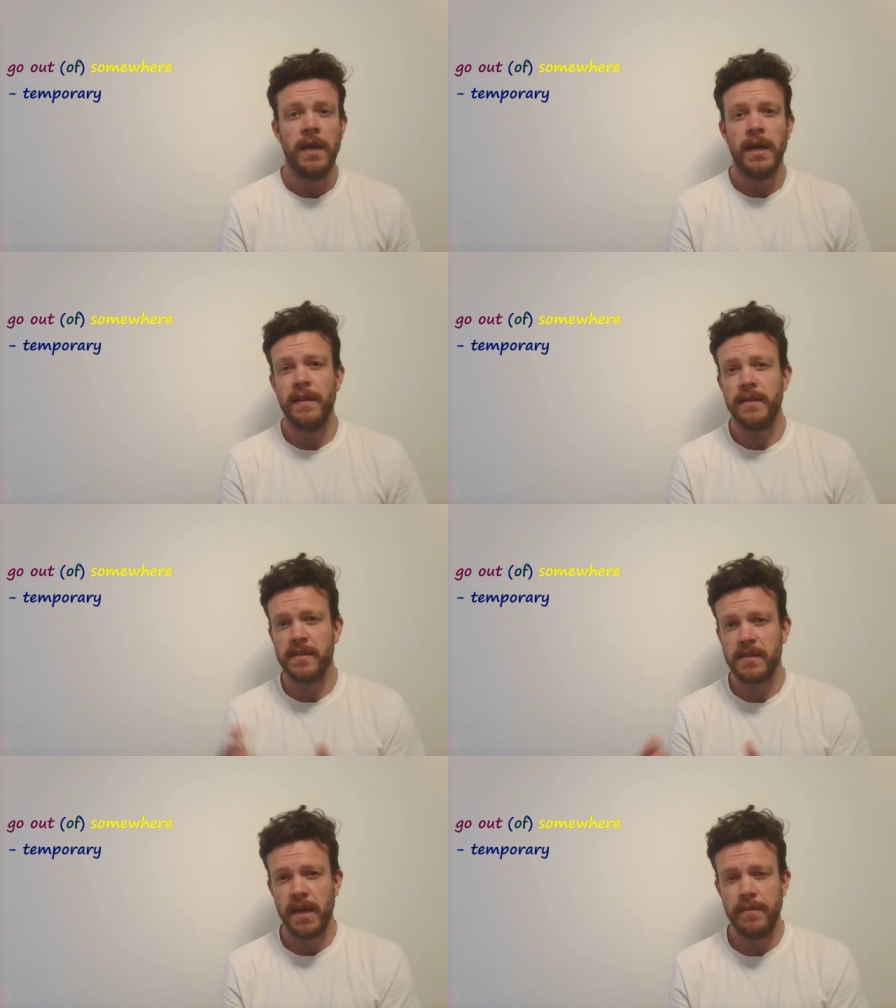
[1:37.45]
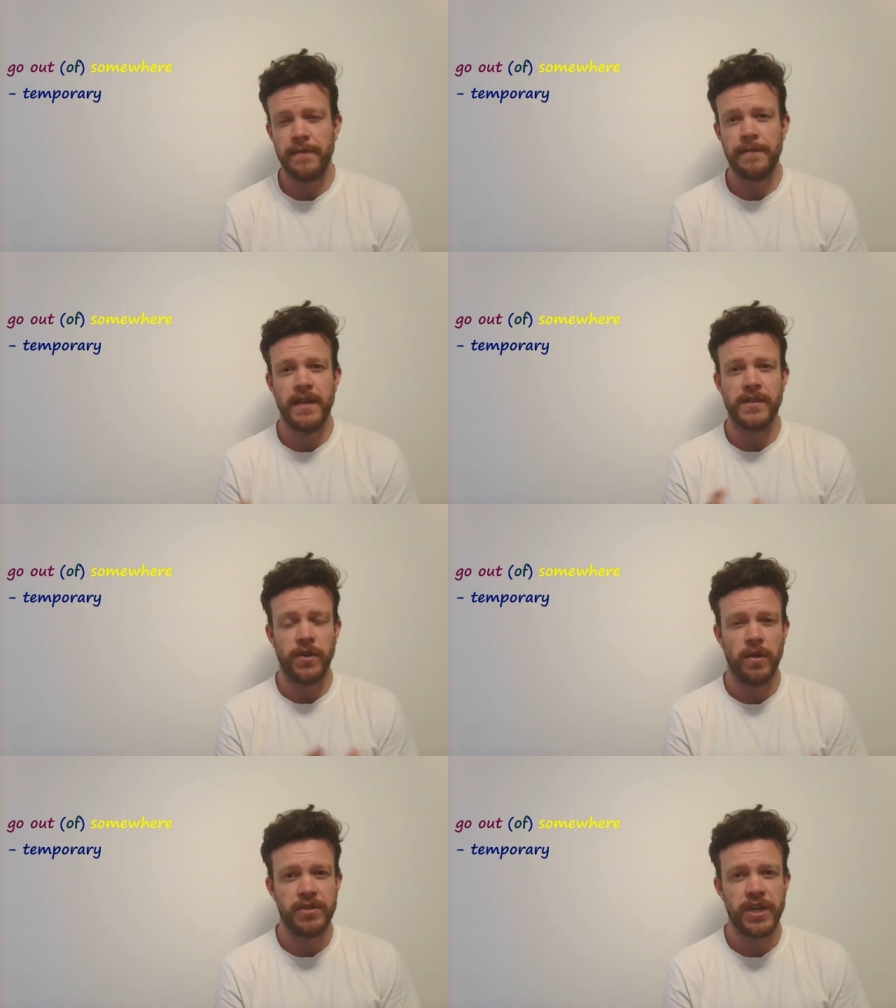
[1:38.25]
And the same if there's an
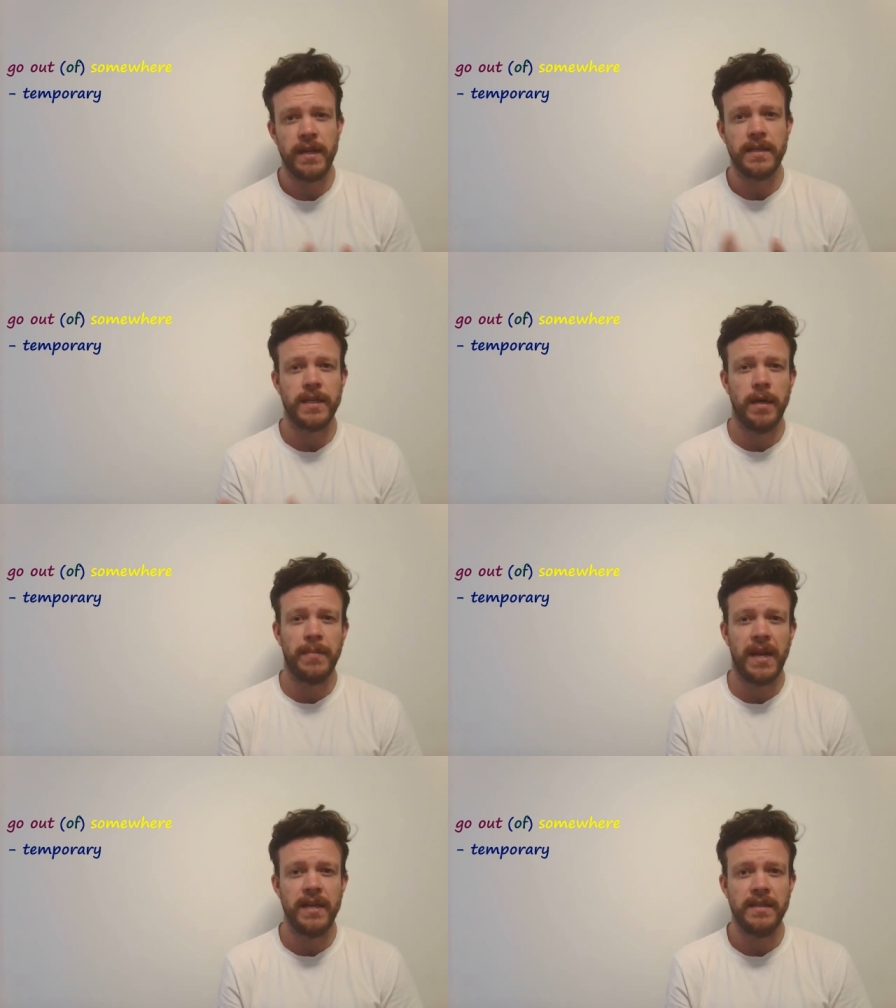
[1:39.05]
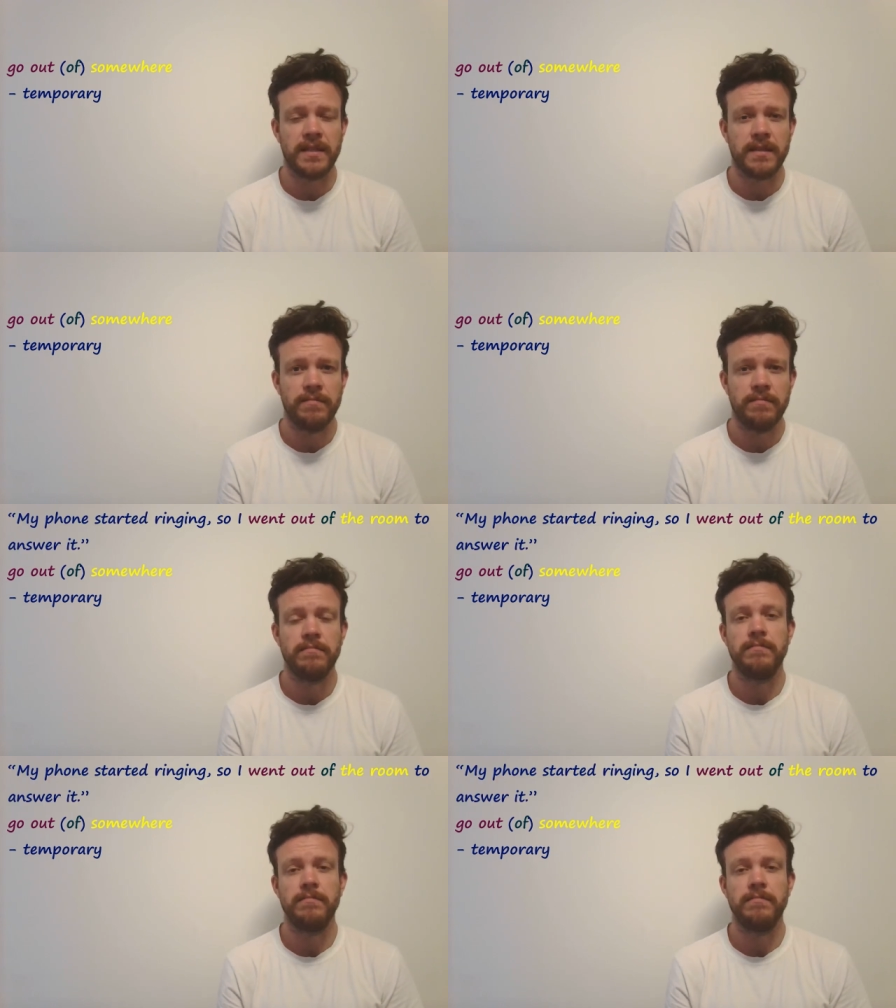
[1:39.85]
object, a place.